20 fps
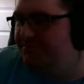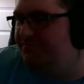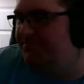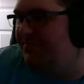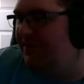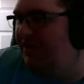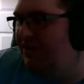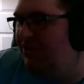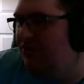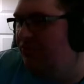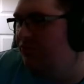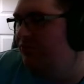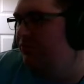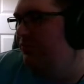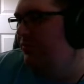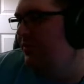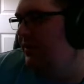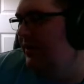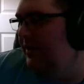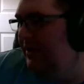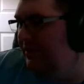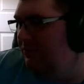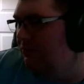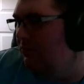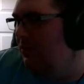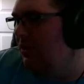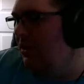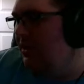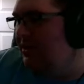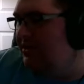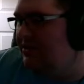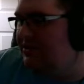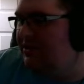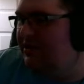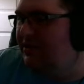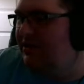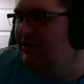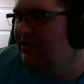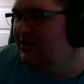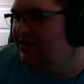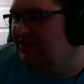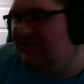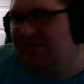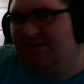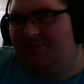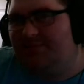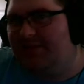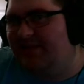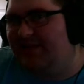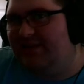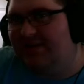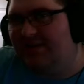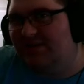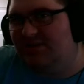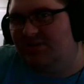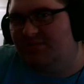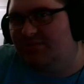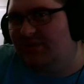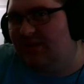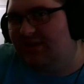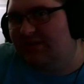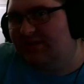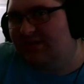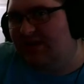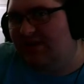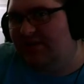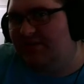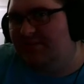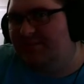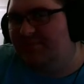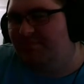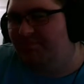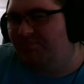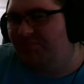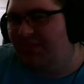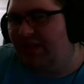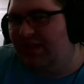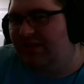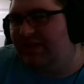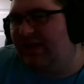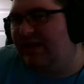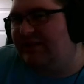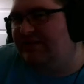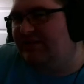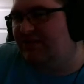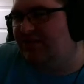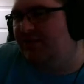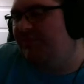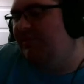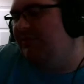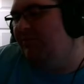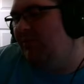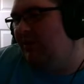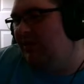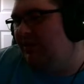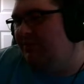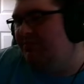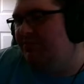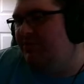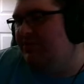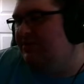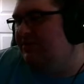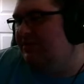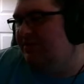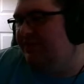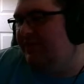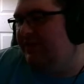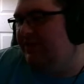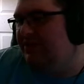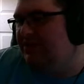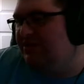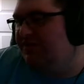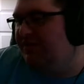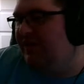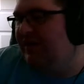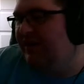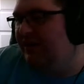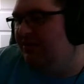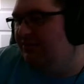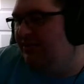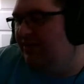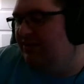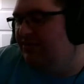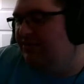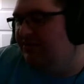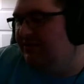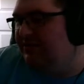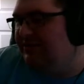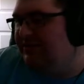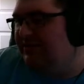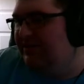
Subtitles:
do you really want to spend $100 on them? Like, that's going to be one of the points in the videos if I get around to it.